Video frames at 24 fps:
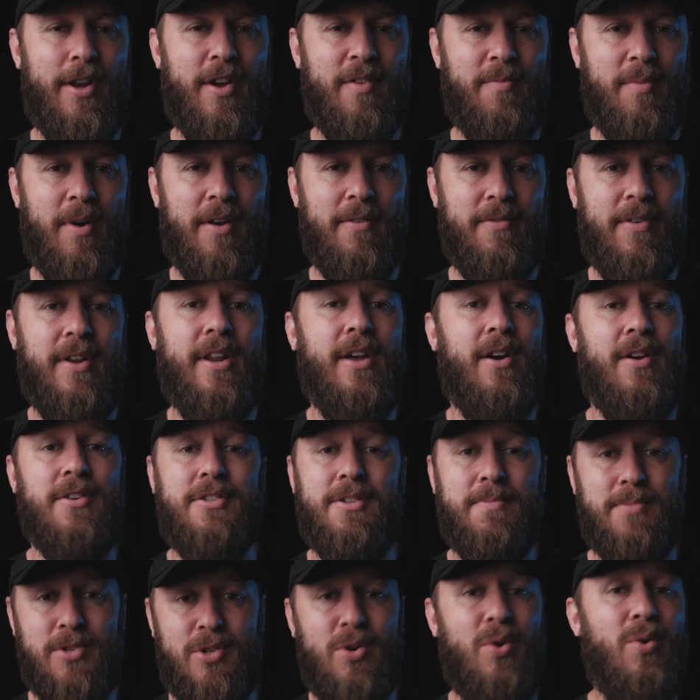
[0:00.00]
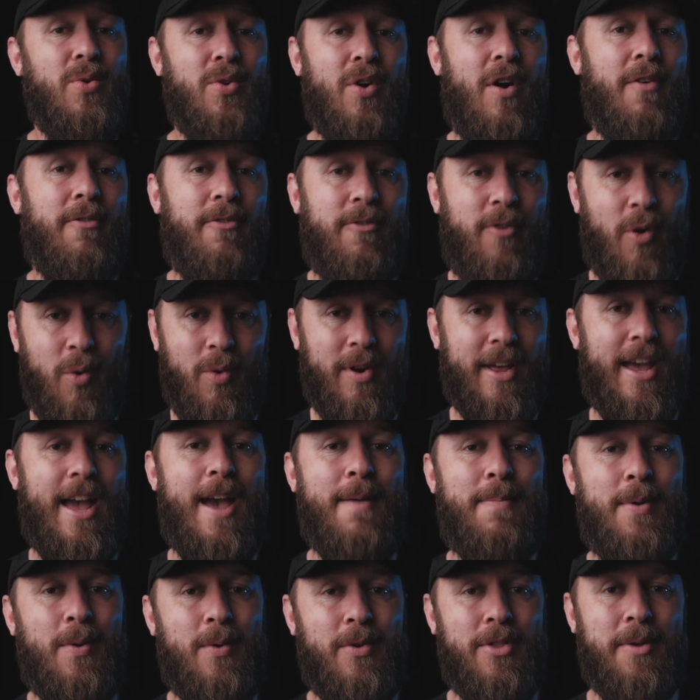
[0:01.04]
of my videos. I'm still not fully
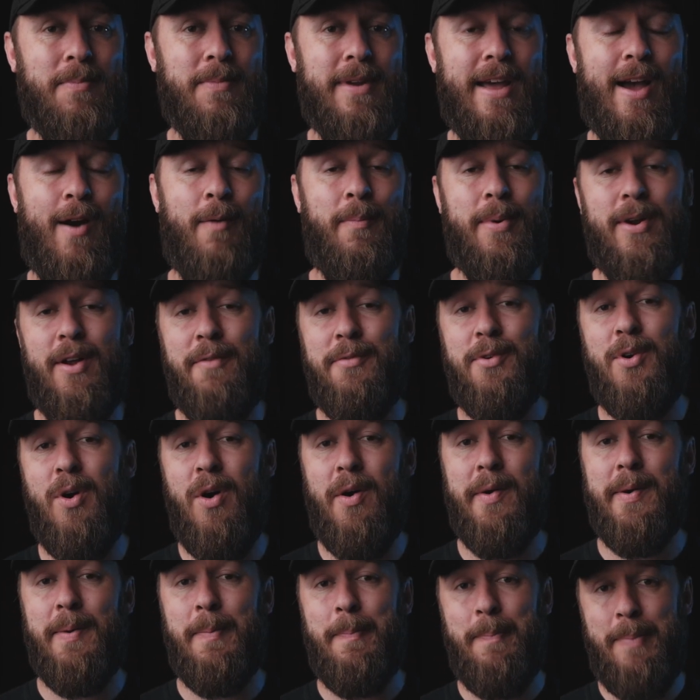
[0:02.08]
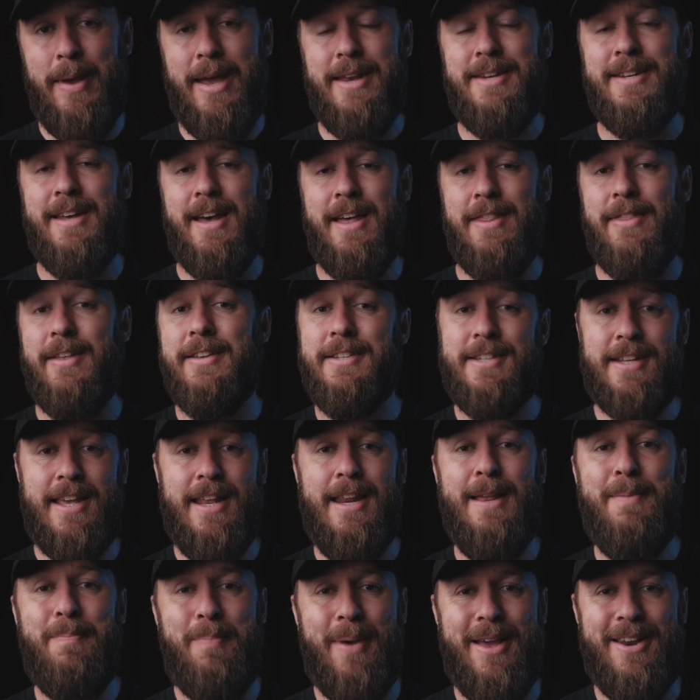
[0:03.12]
happy with them now, but I've got better, and it's
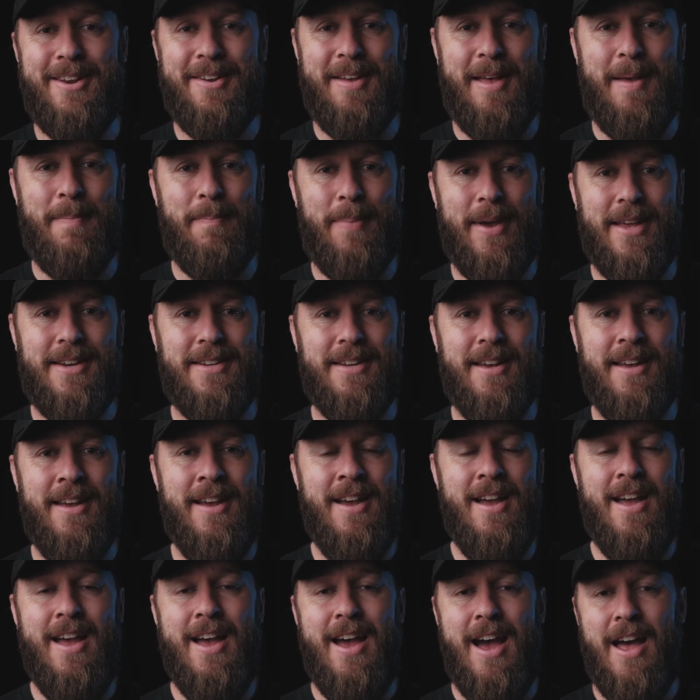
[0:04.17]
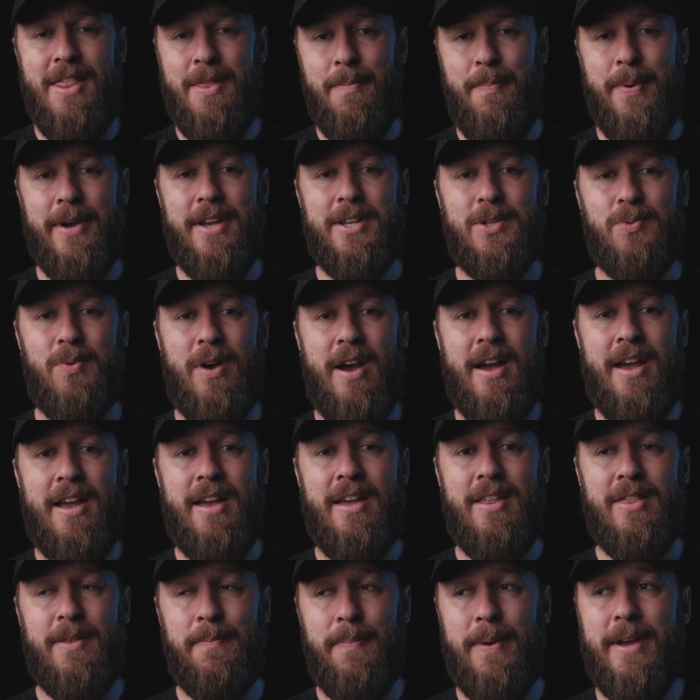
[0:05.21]
getting better and better. And
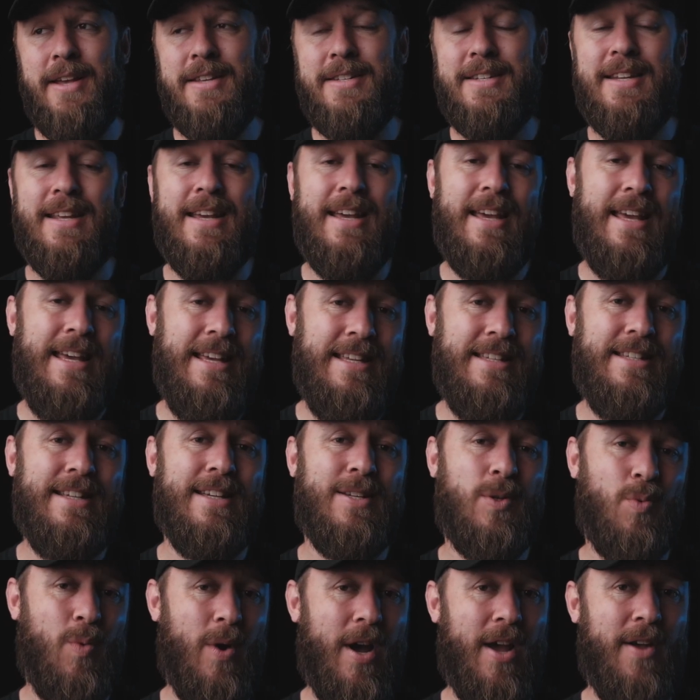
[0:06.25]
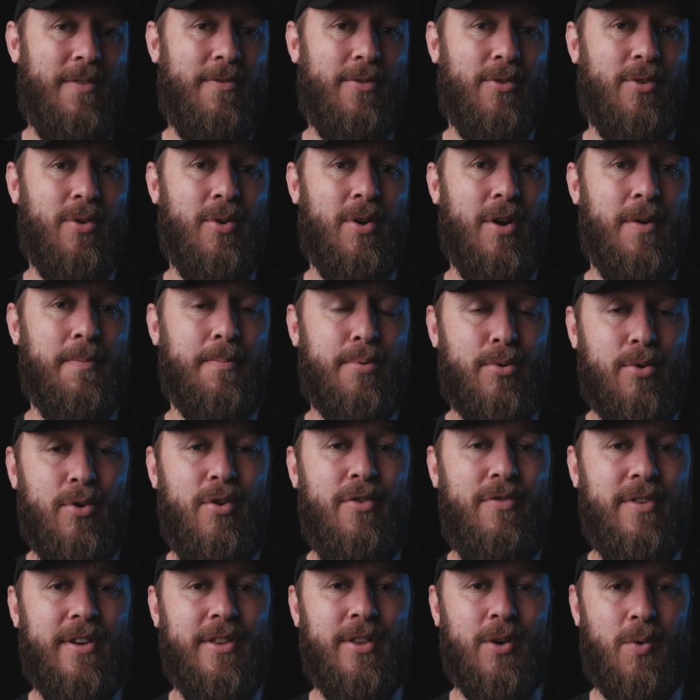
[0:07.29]
the easiest way for
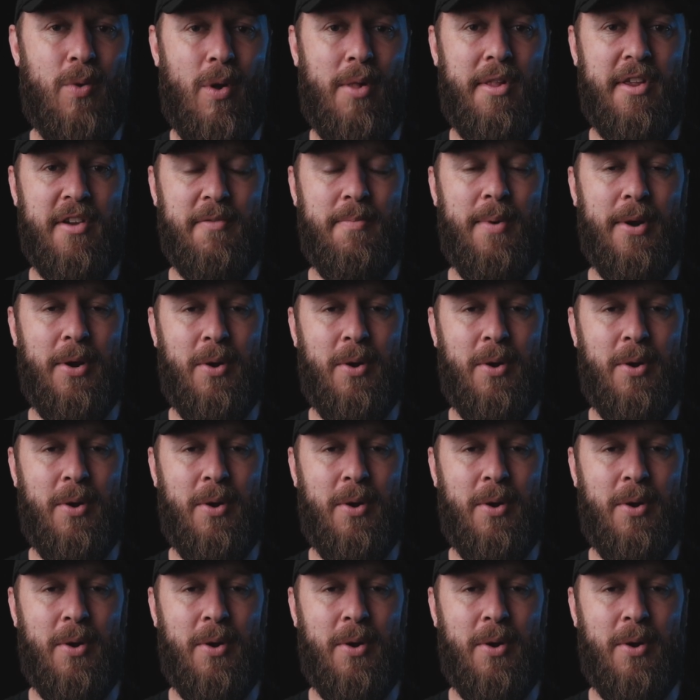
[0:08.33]
improving the quality of my